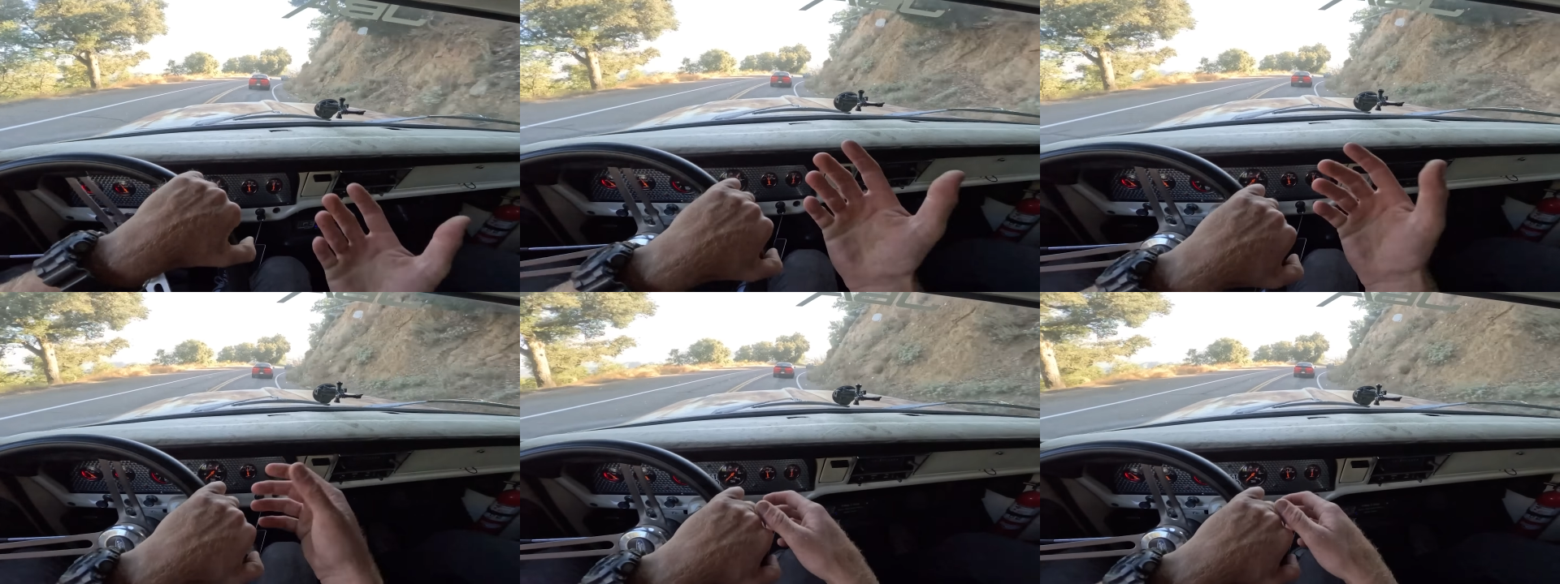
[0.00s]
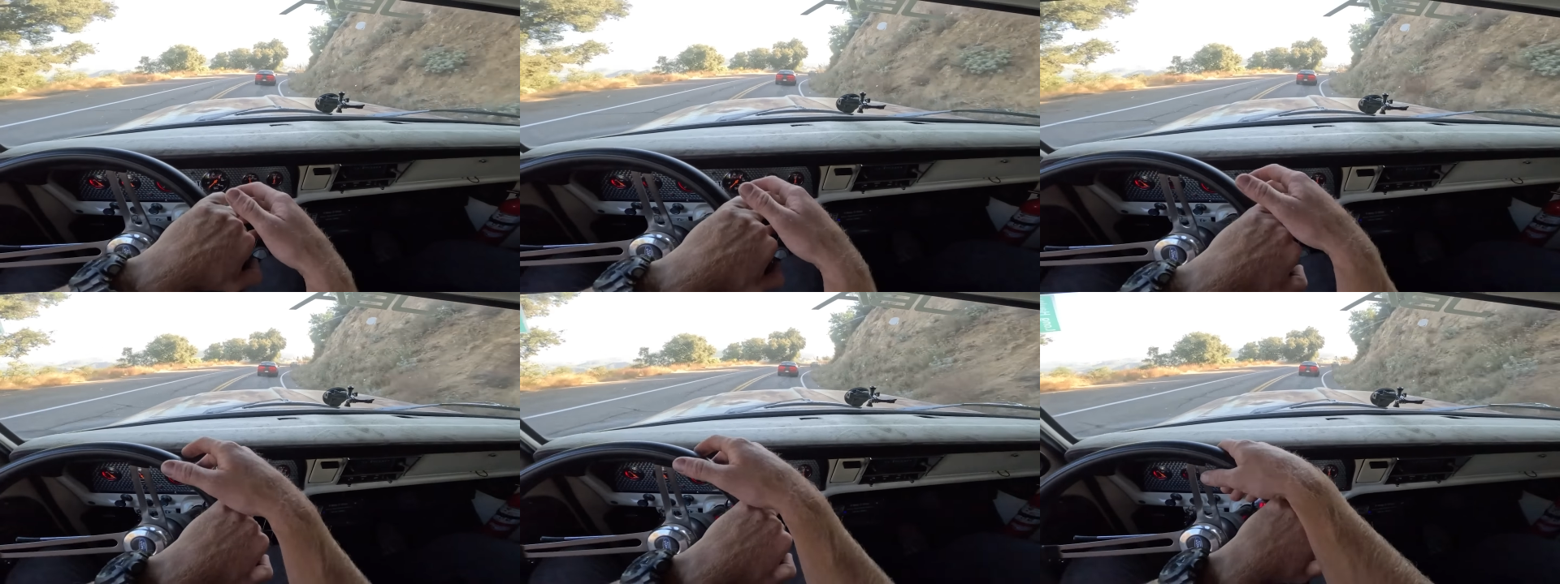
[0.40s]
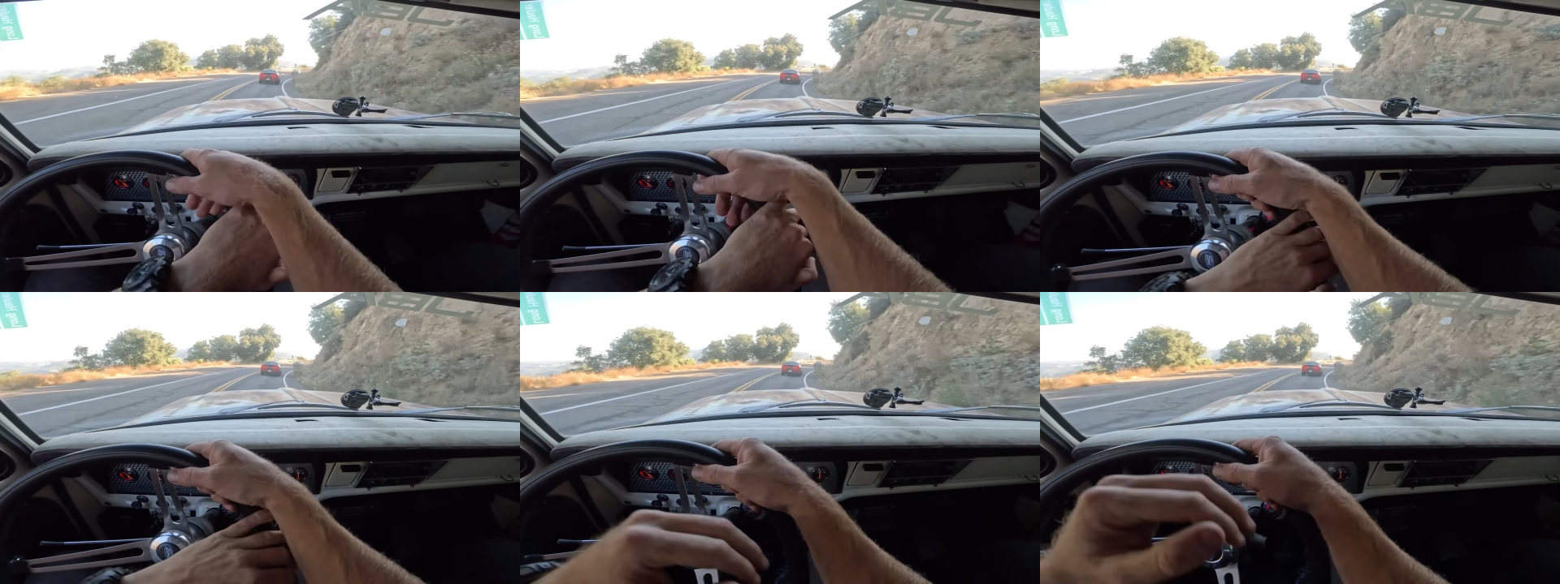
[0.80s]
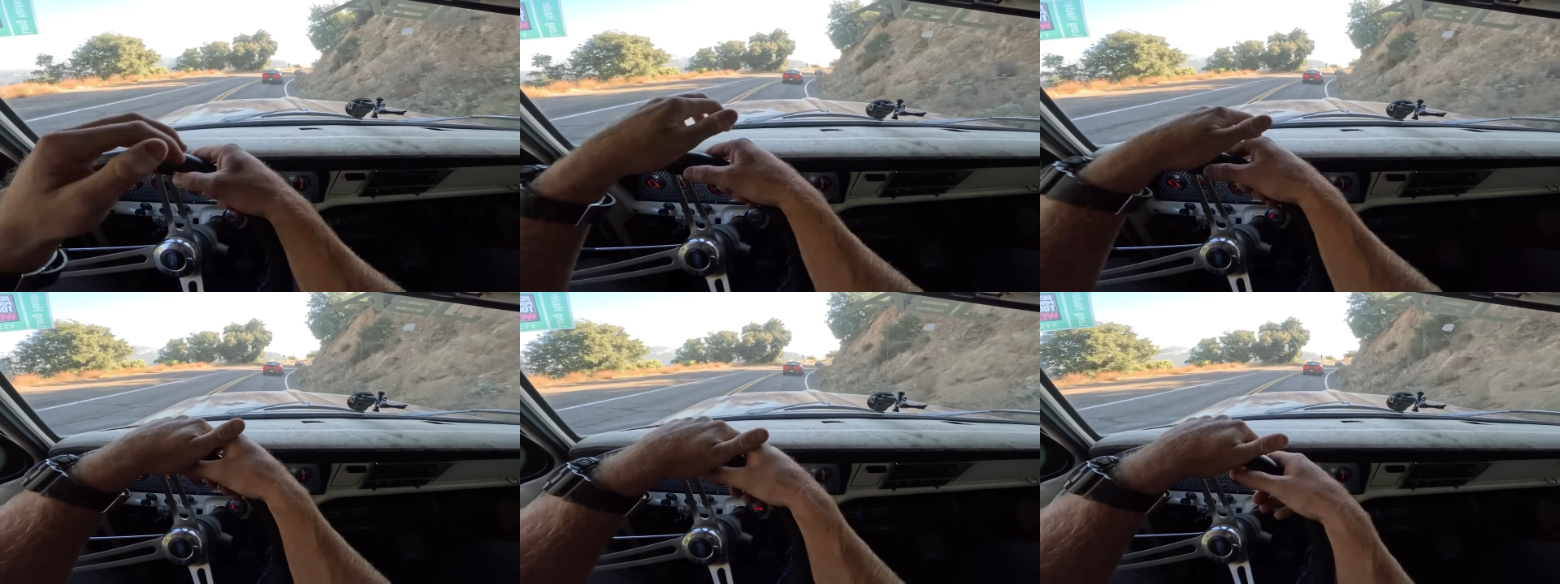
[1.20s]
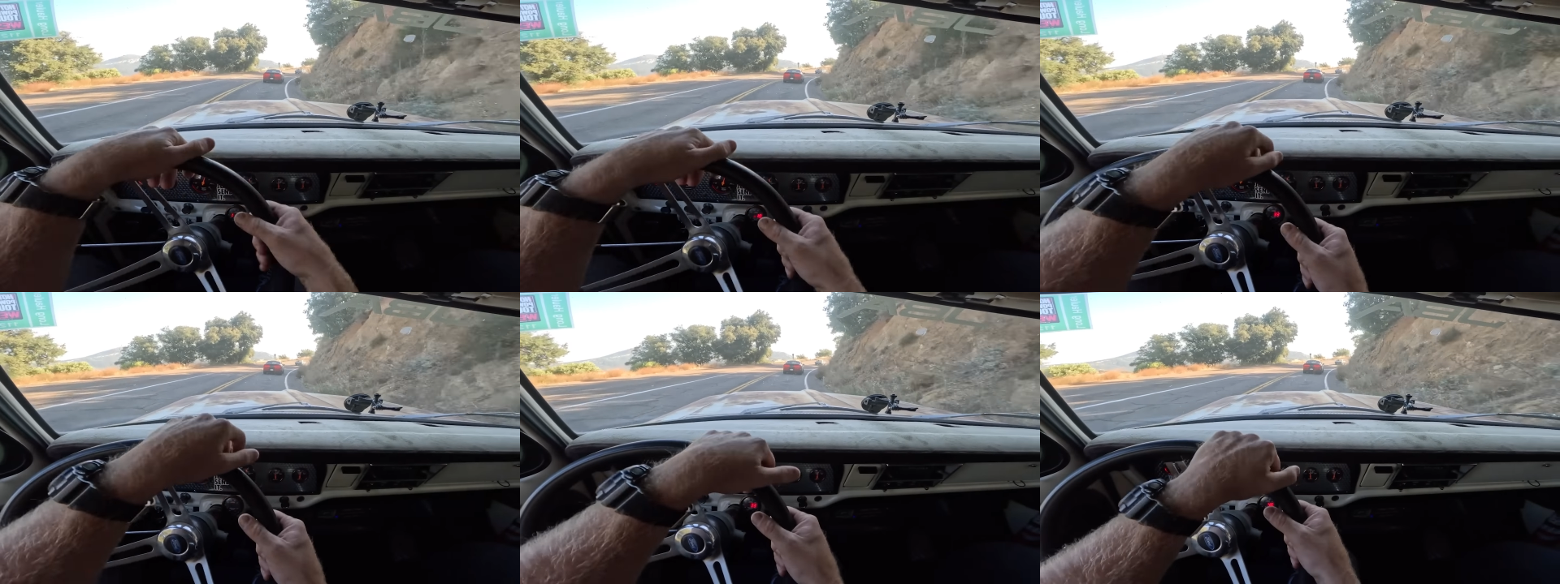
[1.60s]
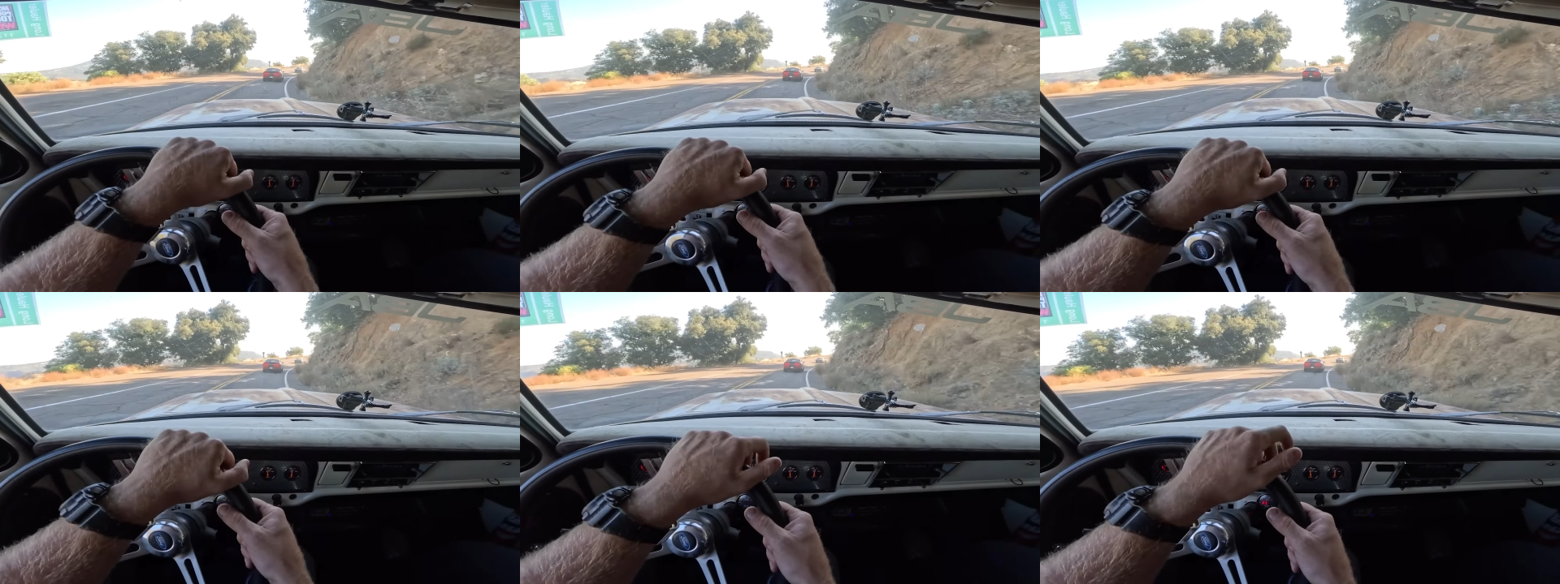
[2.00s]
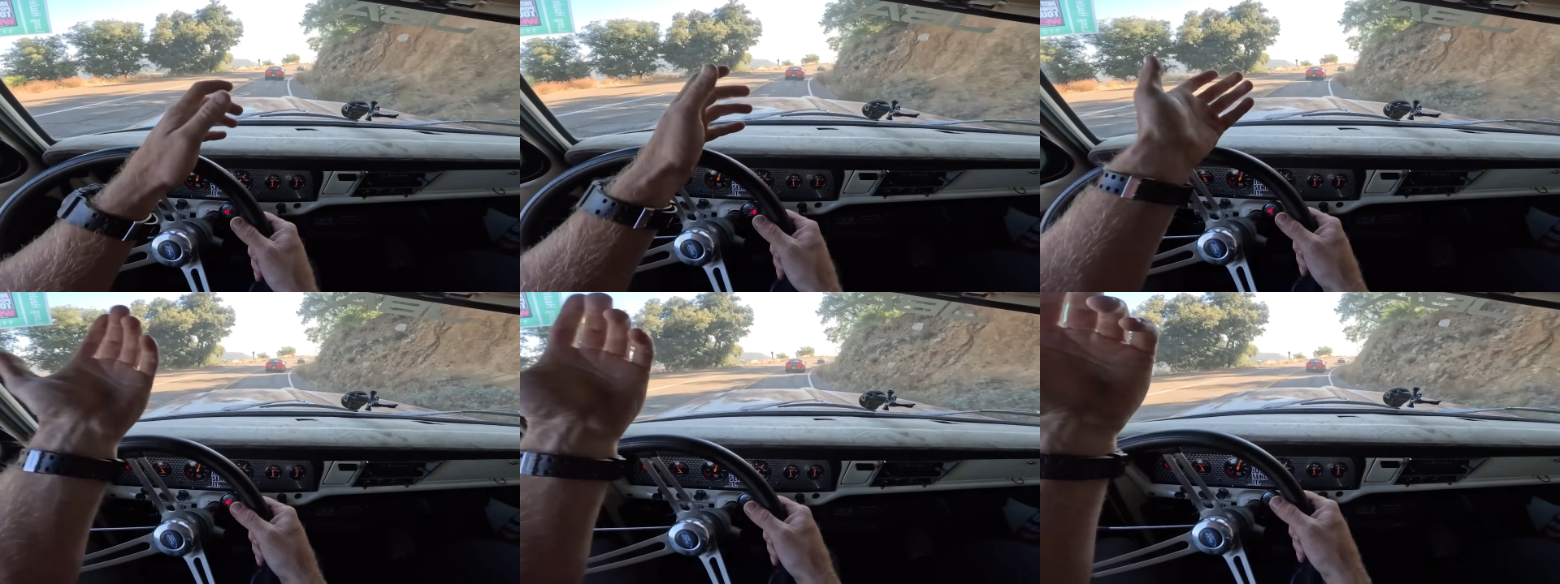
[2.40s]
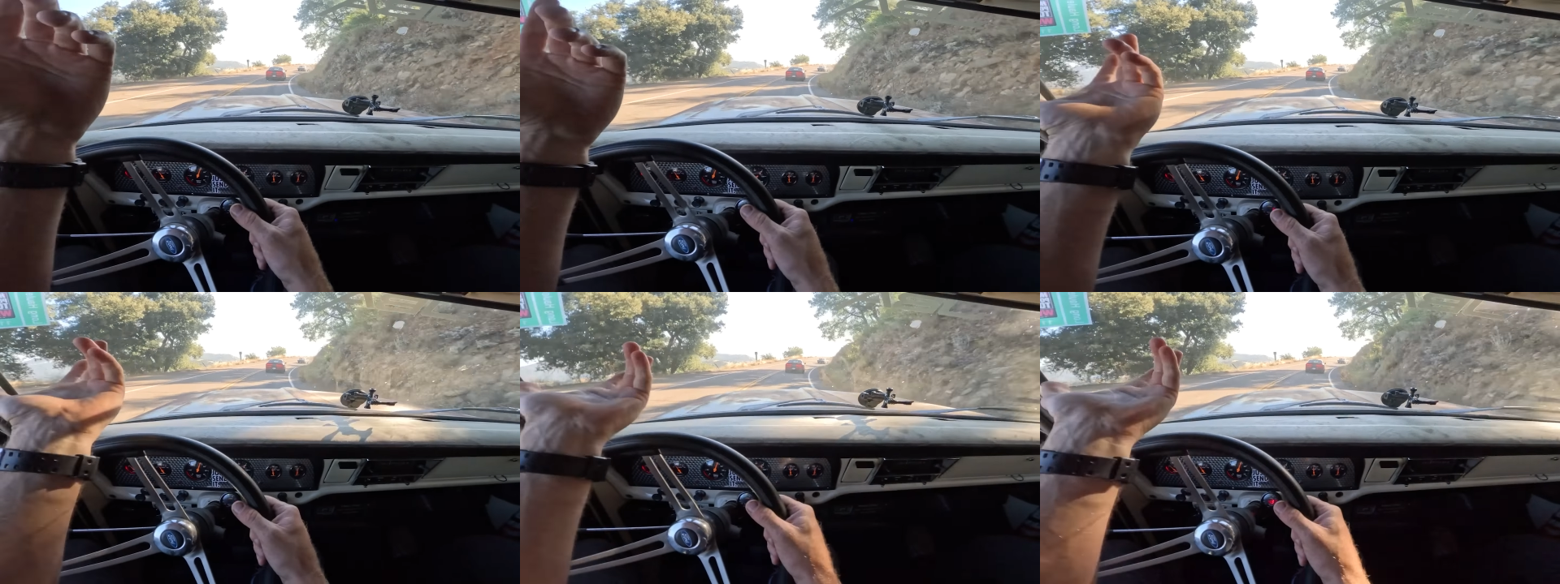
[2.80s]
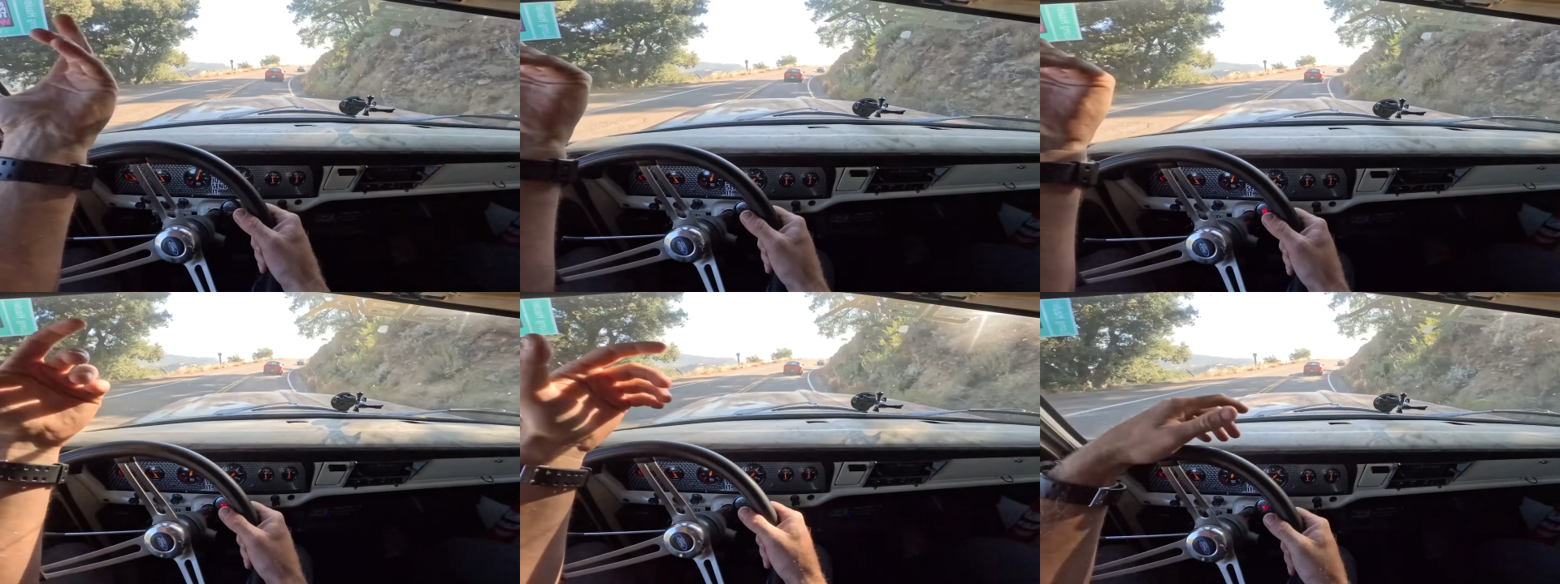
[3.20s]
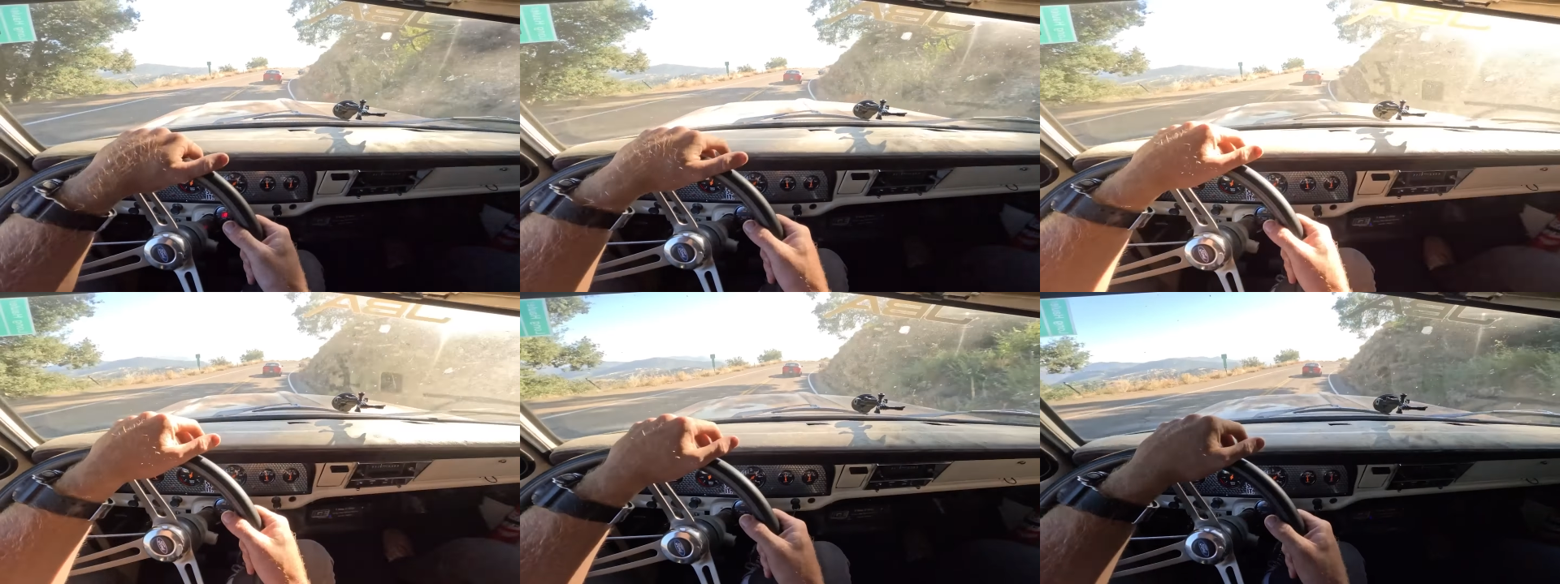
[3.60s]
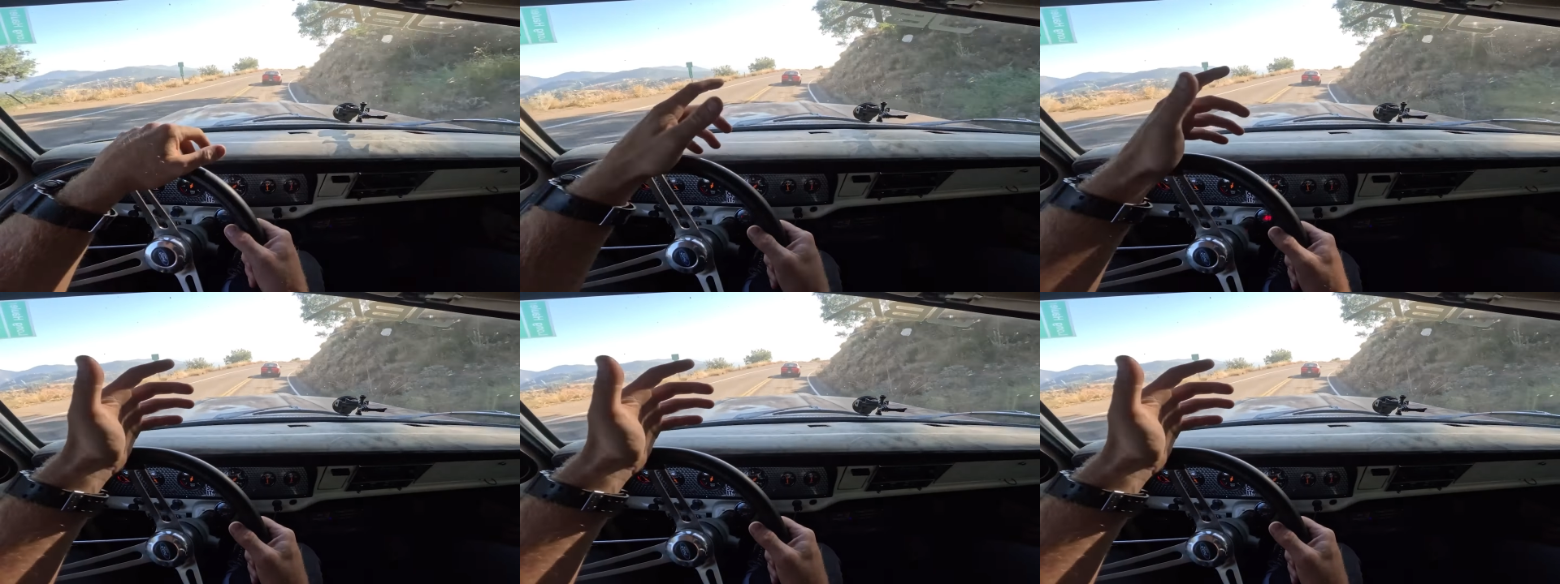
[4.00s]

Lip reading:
Nobody's mouth can be seen.